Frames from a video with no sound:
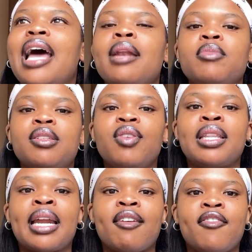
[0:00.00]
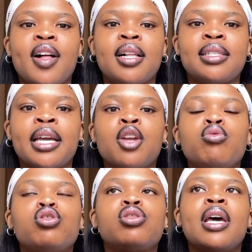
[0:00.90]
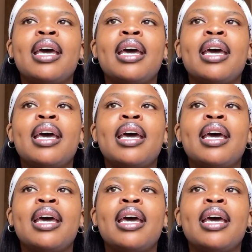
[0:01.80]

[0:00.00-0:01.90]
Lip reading: atmosphere that I felt like it was